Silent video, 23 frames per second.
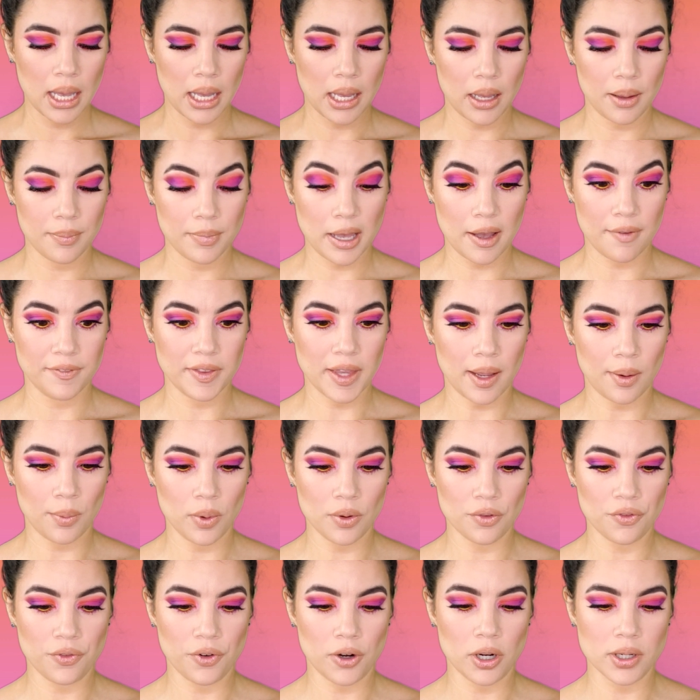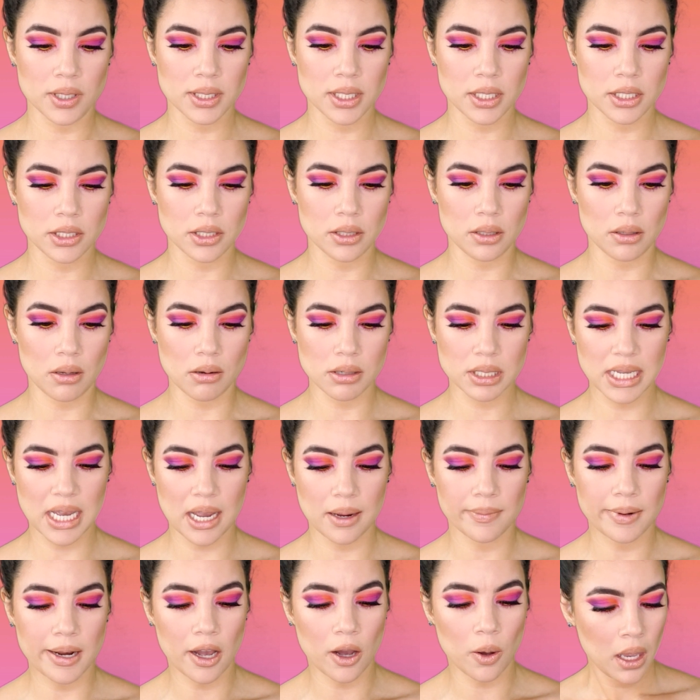I've had that one for such a long
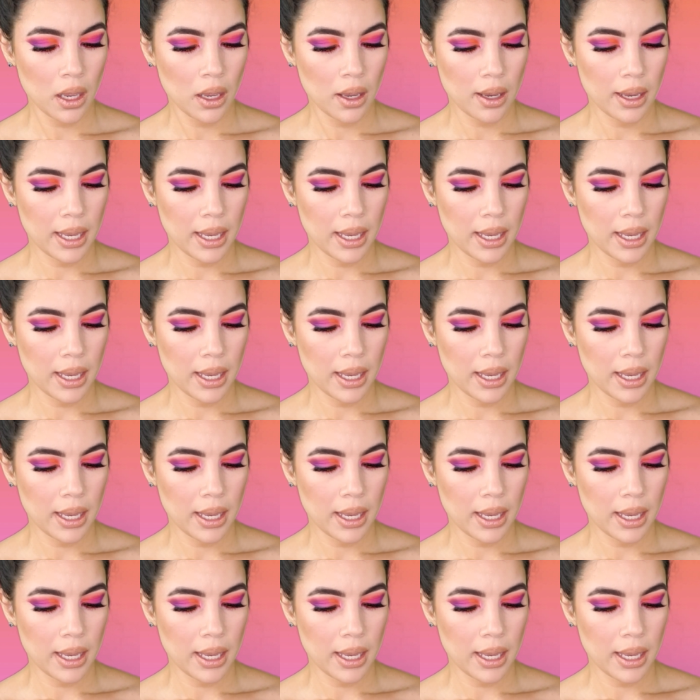time now.